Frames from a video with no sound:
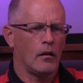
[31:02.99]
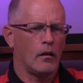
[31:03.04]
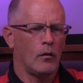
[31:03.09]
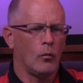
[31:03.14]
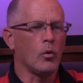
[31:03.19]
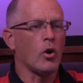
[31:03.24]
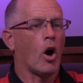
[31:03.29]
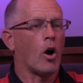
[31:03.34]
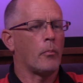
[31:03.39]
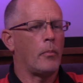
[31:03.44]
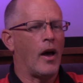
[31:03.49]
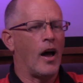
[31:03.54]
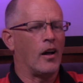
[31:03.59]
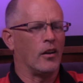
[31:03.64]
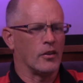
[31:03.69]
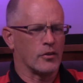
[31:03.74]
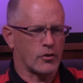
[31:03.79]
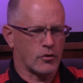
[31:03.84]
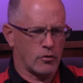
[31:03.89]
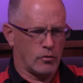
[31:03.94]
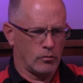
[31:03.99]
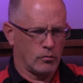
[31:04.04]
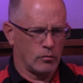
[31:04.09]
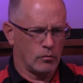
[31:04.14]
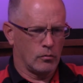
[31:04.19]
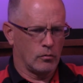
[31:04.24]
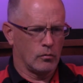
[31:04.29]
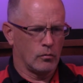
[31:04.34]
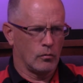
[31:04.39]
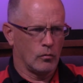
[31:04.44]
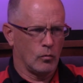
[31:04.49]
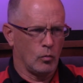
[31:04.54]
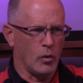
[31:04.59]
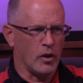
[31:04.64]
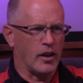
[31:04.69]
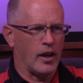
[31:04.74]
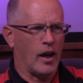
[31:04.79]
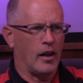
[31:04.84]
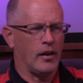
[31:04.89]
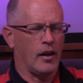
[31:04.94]
we are balanced. We
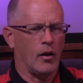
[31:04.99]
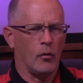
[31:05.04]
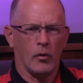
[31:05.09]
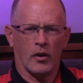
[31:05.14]
can hit.